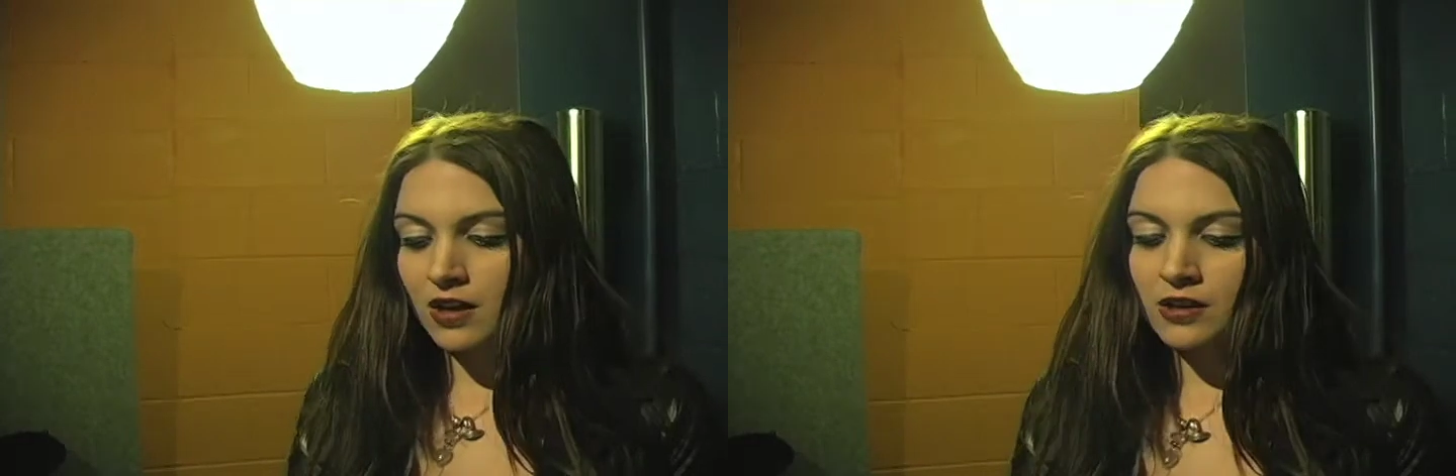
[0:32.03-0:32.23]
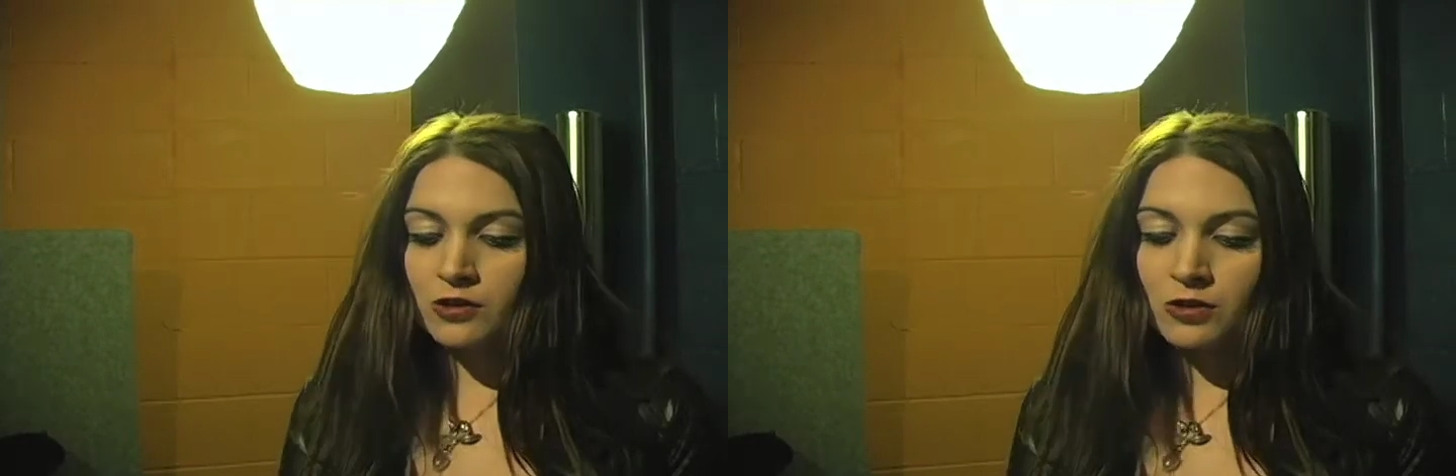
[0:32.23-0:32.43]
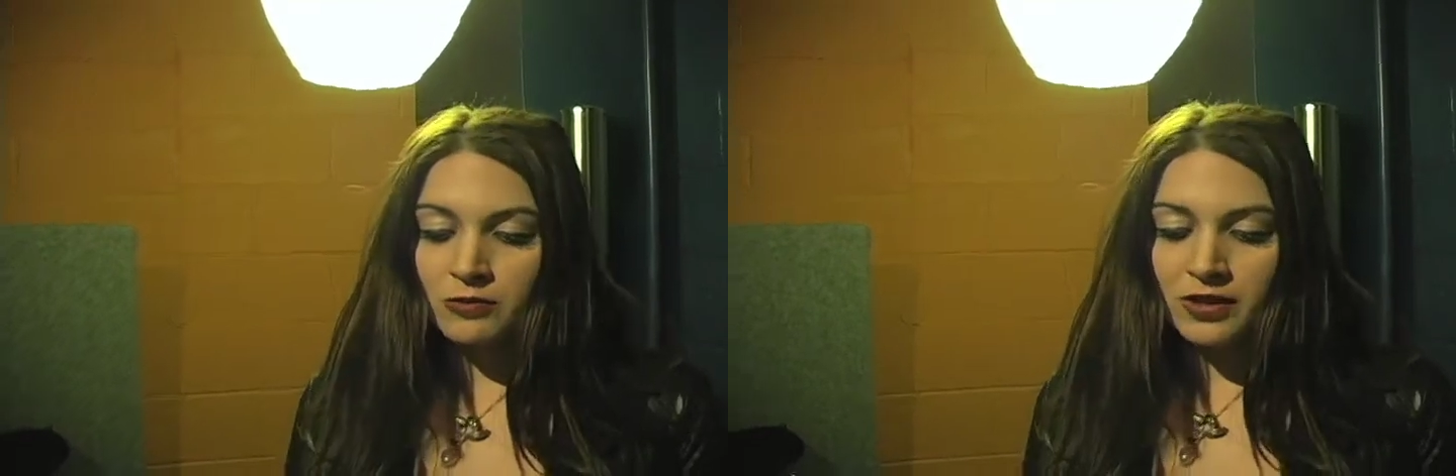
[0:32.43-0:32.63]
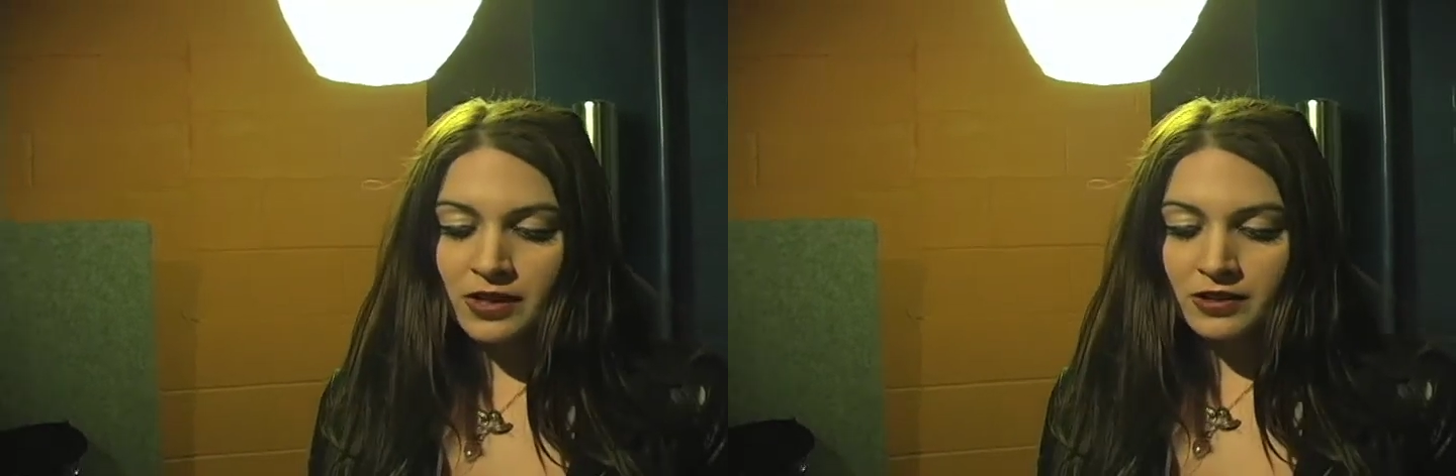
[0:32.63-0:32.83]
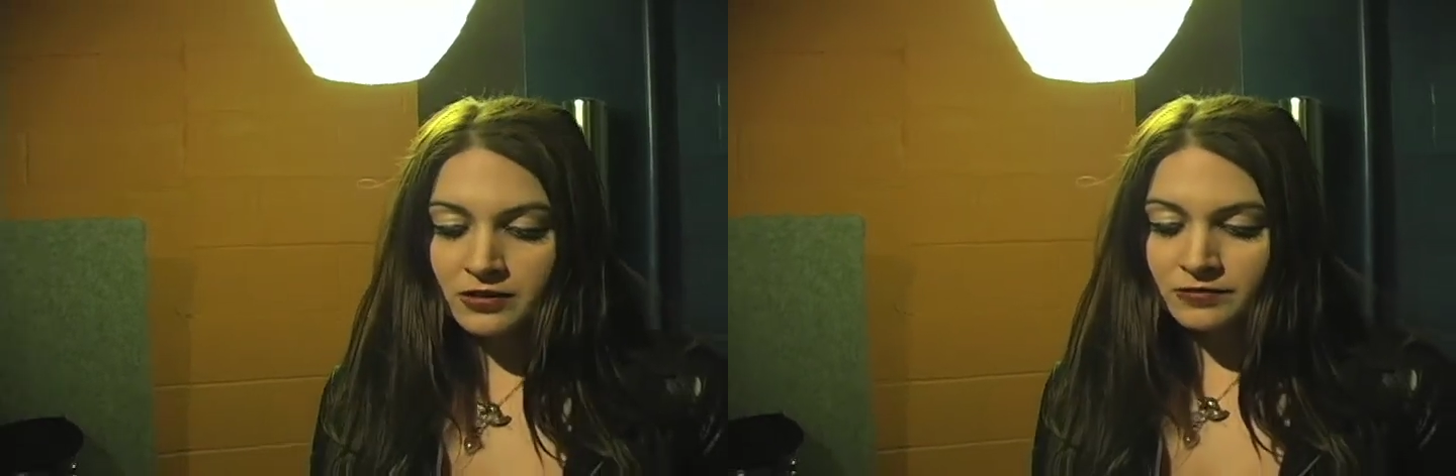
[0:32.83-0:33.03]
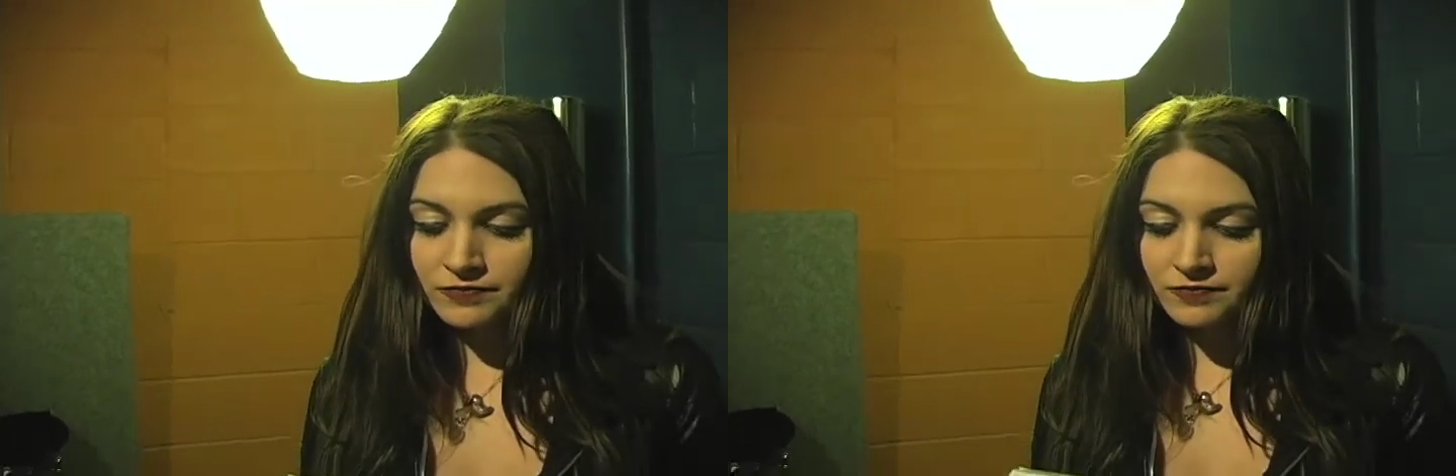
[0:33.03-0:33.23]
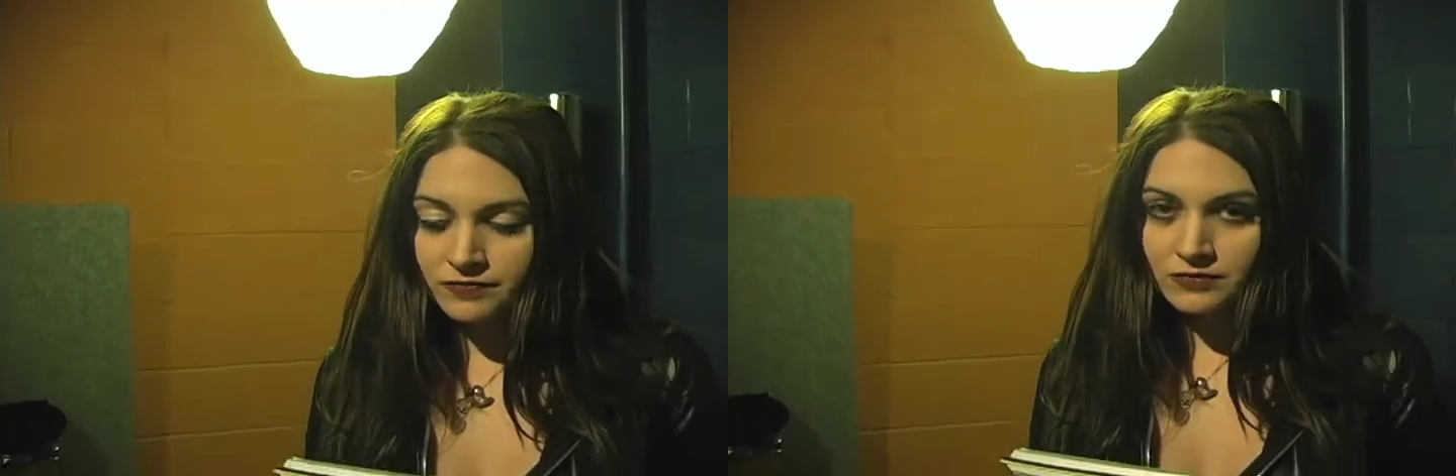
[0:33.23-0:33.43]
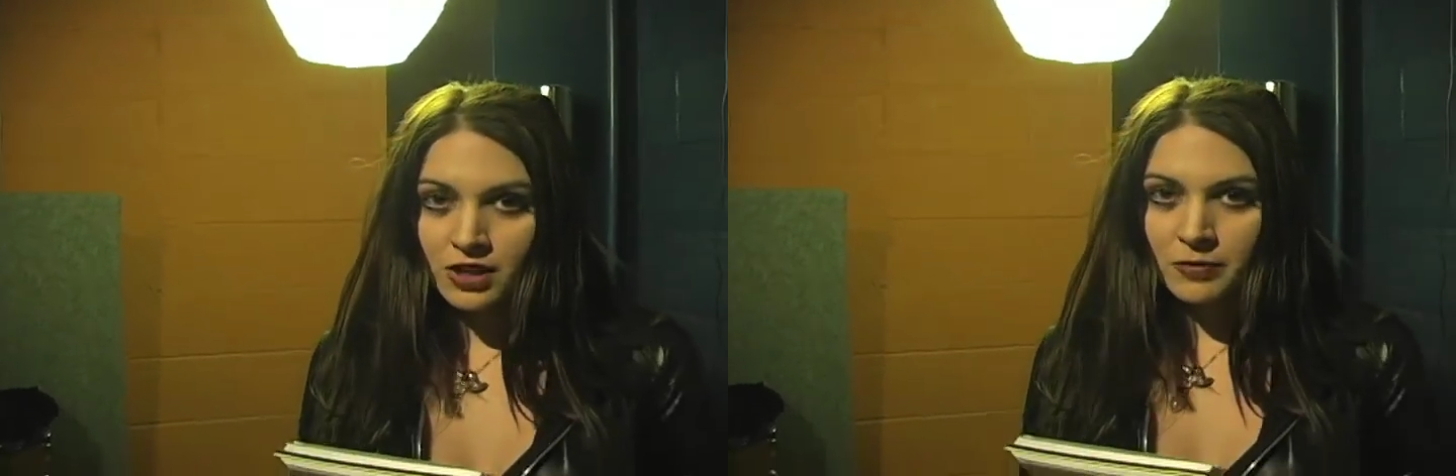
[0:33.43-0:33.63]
You are me and a